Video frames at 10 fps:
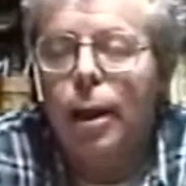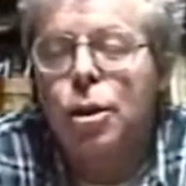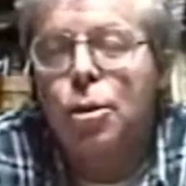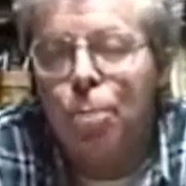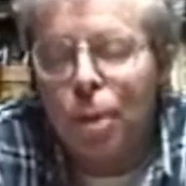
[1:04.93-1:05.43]

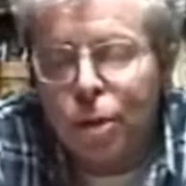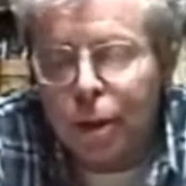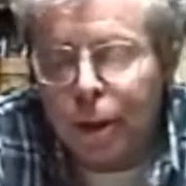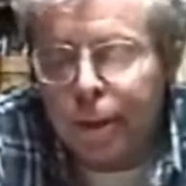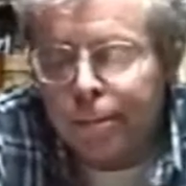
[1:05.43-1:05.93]

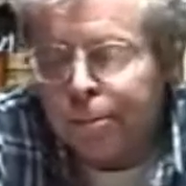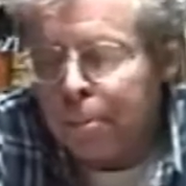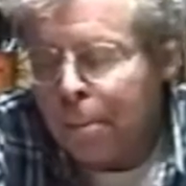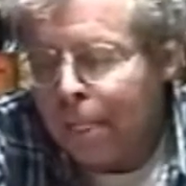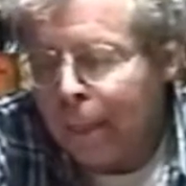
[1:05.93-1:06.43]
expression.
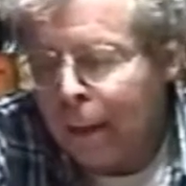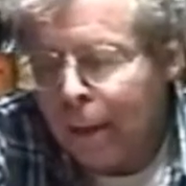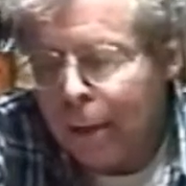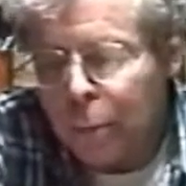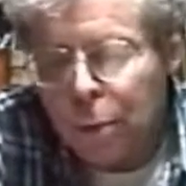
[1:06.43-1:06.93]

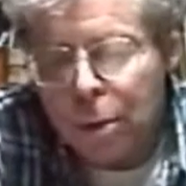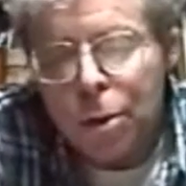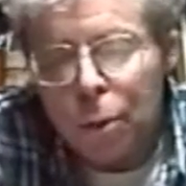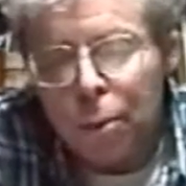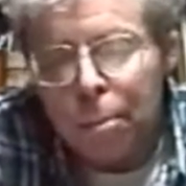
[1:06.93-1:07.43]

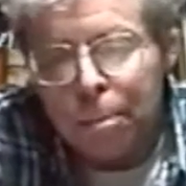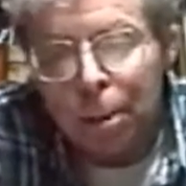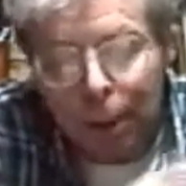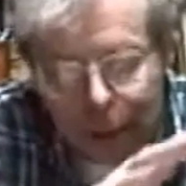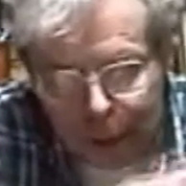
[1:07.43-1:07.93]

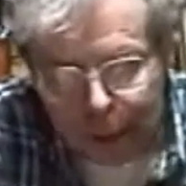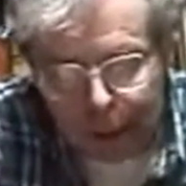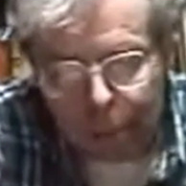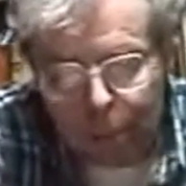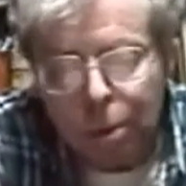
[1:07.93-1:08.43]
Politically
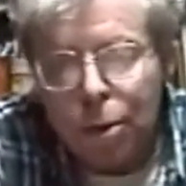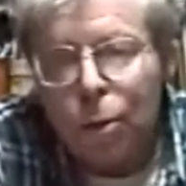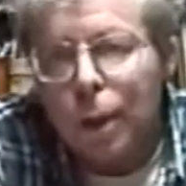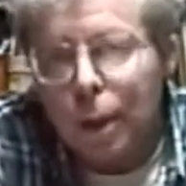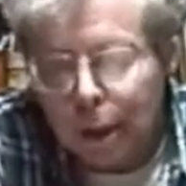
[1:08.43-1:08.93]
there was
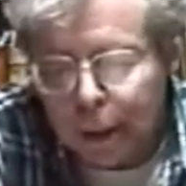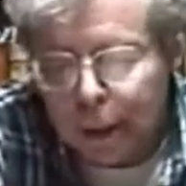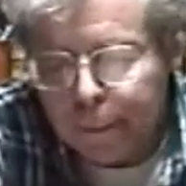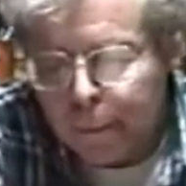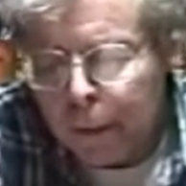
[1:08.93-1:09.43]
no
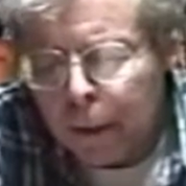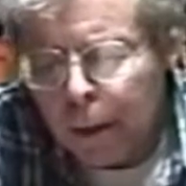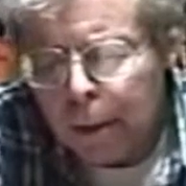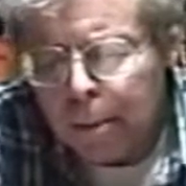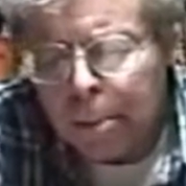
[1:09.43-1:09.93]
Italy.
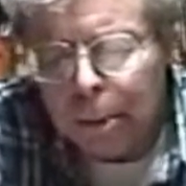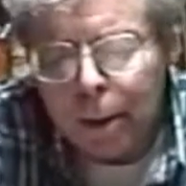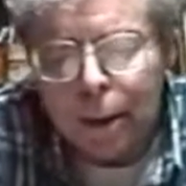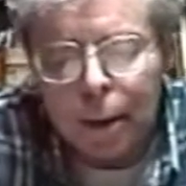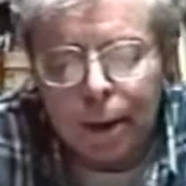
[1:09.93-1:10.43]

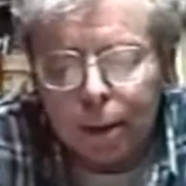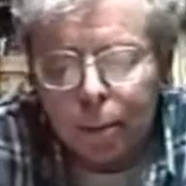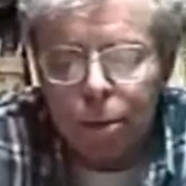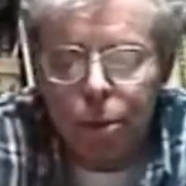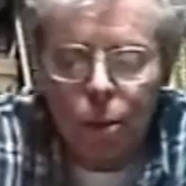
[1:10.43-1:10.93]
Politically there
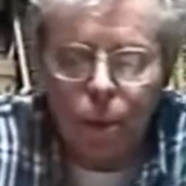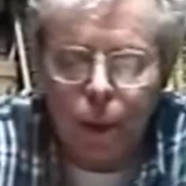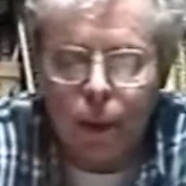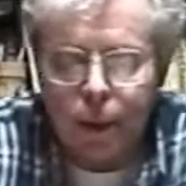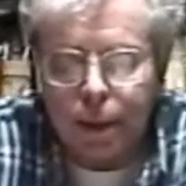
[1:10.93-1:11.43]
was no
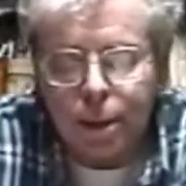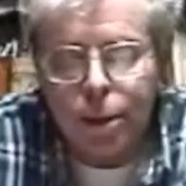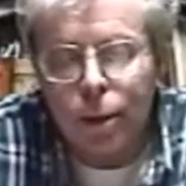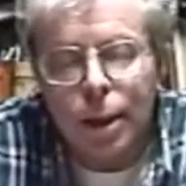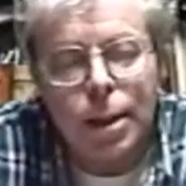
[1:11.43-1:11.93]
Italy
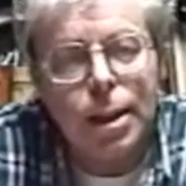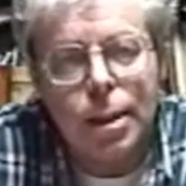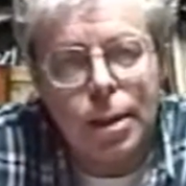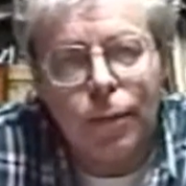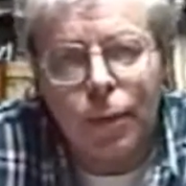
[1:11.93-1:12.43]
until
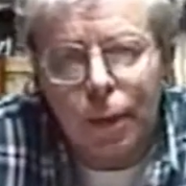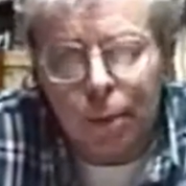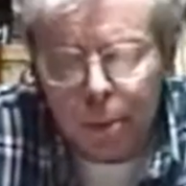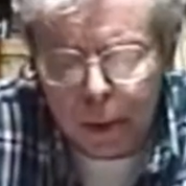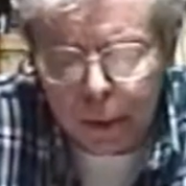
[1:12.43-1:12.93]

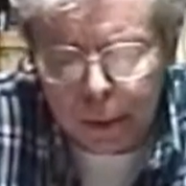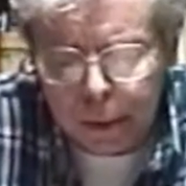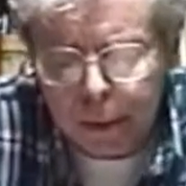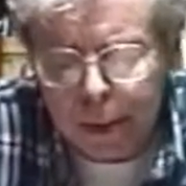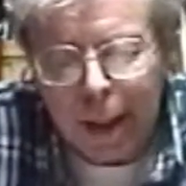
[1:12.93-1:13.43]
1871.
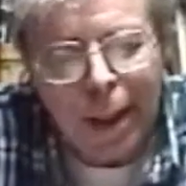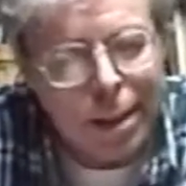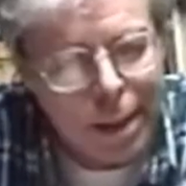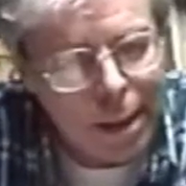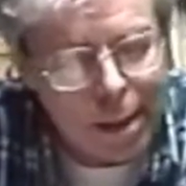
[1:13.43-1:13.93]

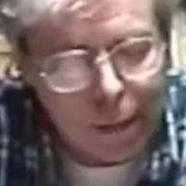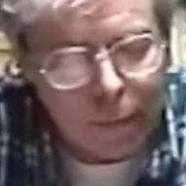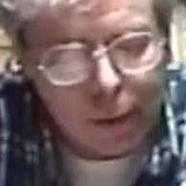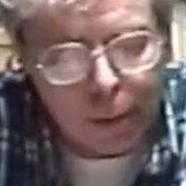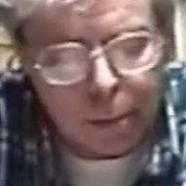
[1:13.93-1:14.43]

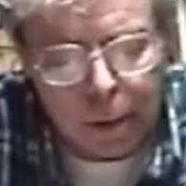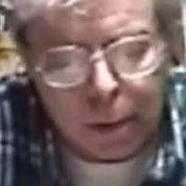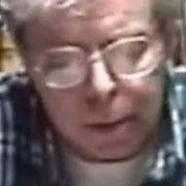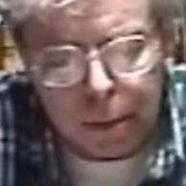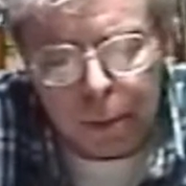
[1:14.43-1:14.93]

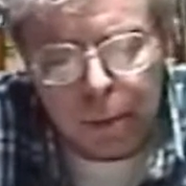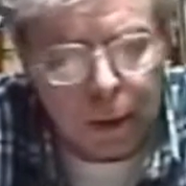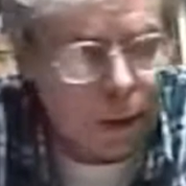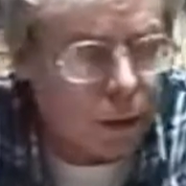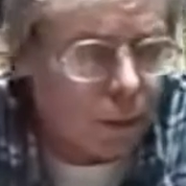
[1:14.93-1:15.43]
1871, only
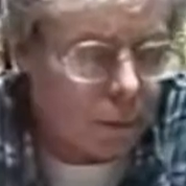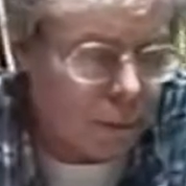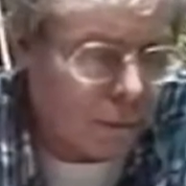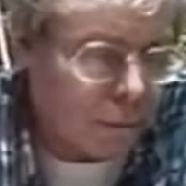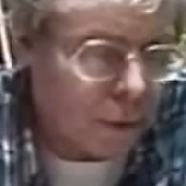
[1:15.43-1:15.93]

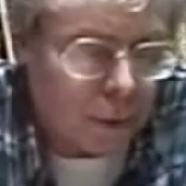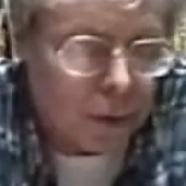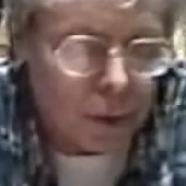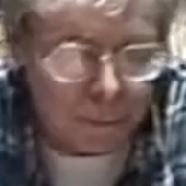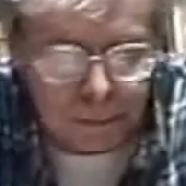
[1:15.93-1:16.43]

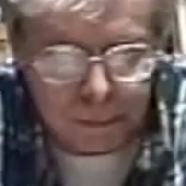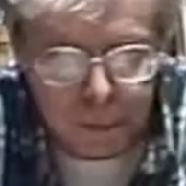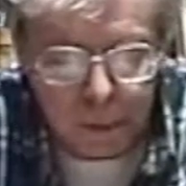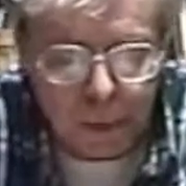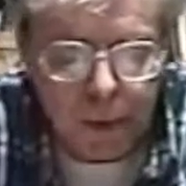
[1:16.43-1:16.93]

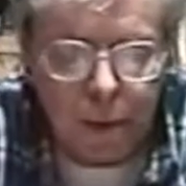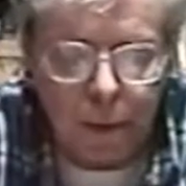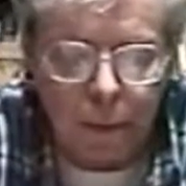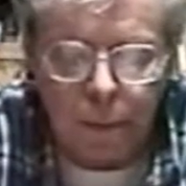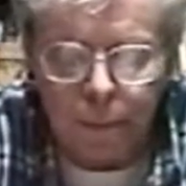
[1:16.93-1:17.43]
132 years
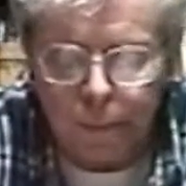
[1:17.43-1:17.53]
ago.